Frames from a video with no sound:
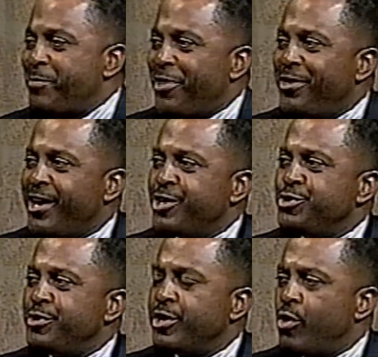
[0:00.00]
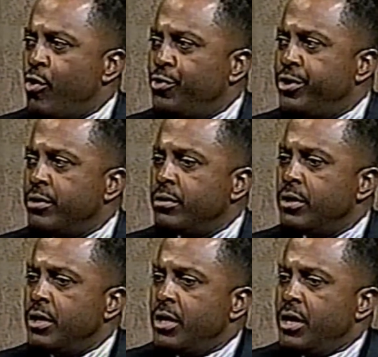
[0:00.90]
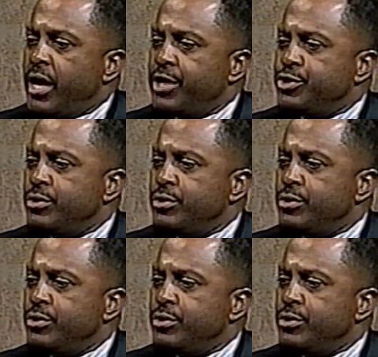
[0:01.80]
But I think as you get older, as